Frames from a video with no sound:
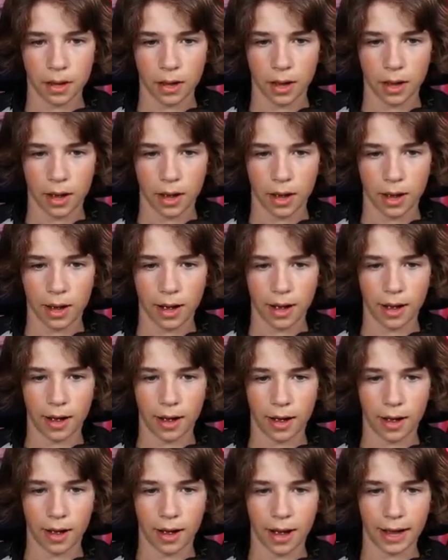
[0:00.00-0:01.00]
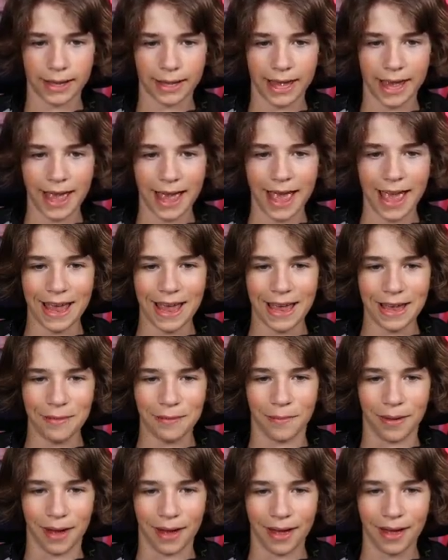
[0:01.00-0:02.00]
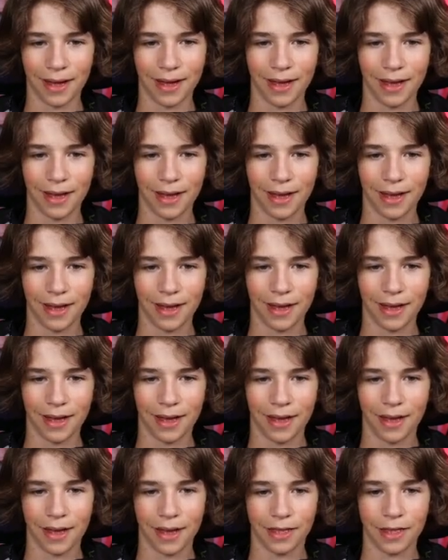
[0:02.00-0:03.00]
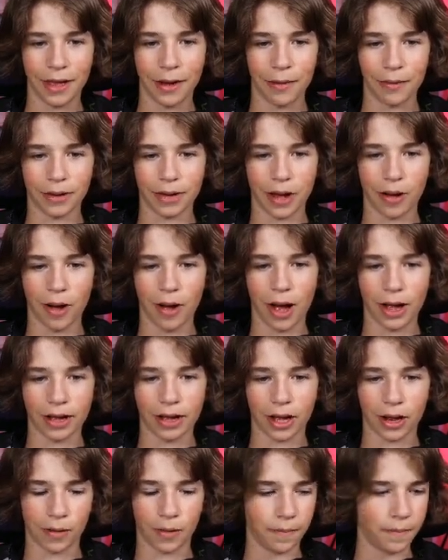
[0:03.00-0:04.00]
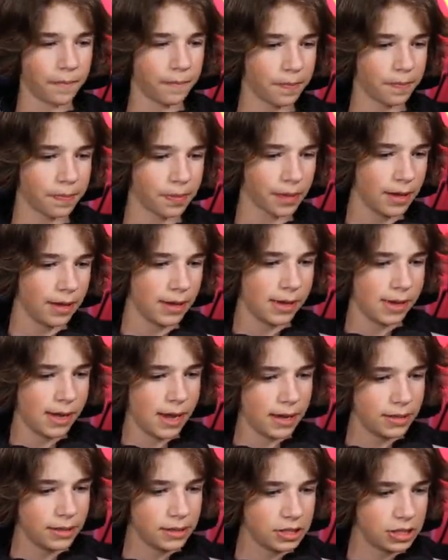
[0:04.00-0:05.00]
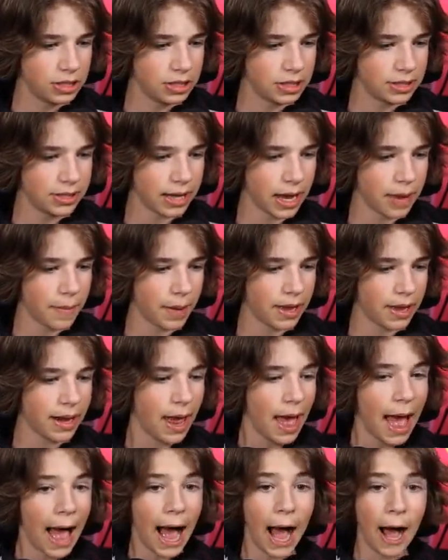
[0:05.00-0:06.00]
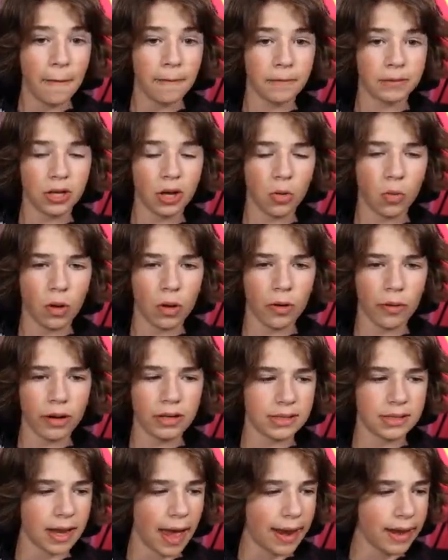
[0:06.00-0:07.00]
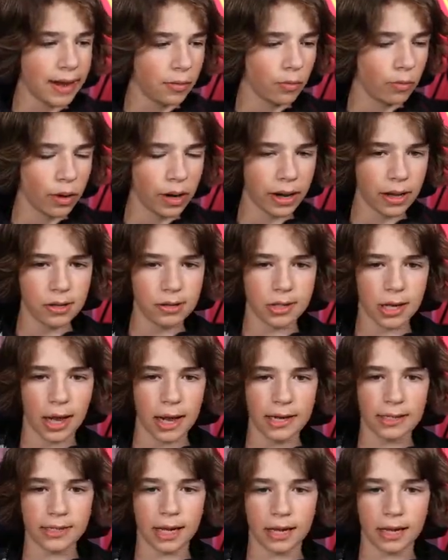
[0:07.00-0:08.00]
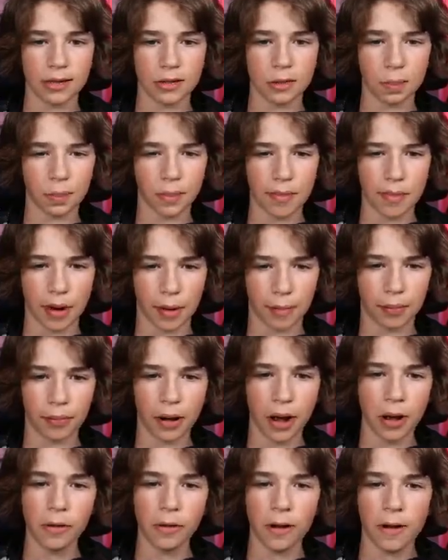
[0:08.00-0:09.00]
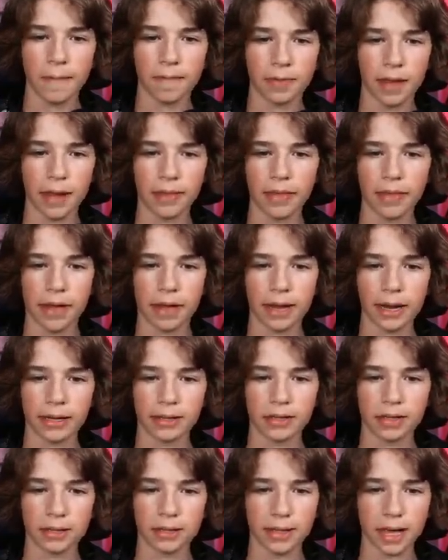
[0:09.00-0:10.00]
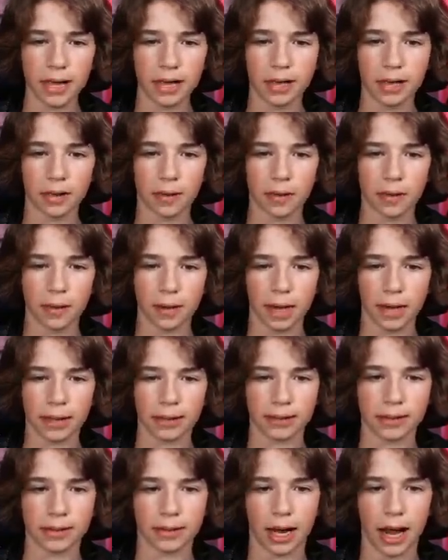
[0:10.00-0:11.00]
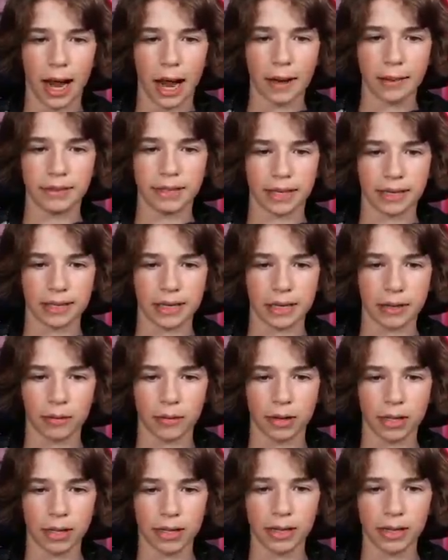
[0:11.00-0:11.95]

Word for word: I can't aim. There we go. I got him. GG's, amen. Um, so what do I use to edit? What I use is I use Premiere Pro, and then it's just like a time technique, really.